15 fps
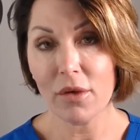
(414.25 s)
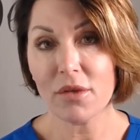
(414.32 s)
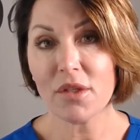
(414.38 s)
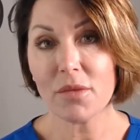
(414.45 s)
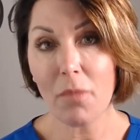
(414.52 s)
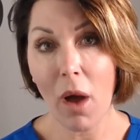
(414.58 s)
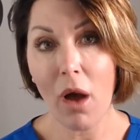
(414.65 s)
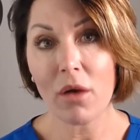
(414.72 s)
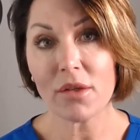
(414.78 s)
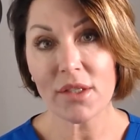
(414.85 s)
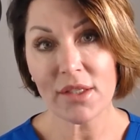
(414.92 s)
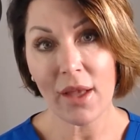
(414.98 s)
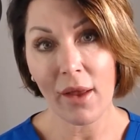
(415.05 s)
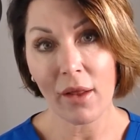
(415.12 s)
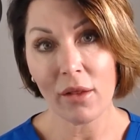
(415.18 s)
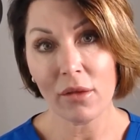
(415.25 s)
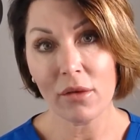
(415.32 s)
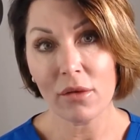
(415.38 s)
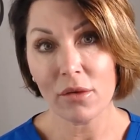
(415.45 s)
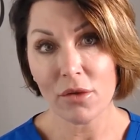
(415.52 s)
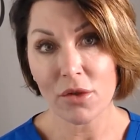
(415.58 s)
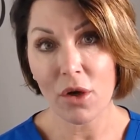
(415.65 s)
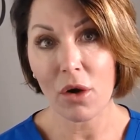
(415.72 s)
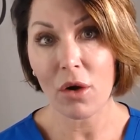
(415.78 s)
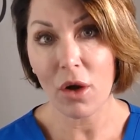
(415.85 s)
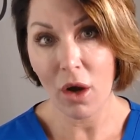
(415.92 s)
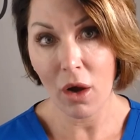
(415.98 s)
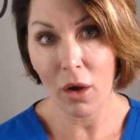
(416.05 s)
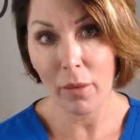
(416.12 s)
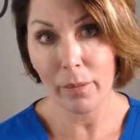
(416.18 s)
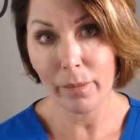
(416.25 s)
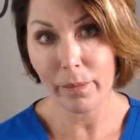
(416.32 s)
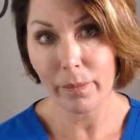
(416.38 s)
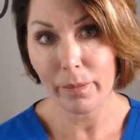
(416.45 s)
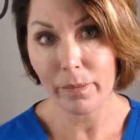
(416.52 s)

Smartcell.com.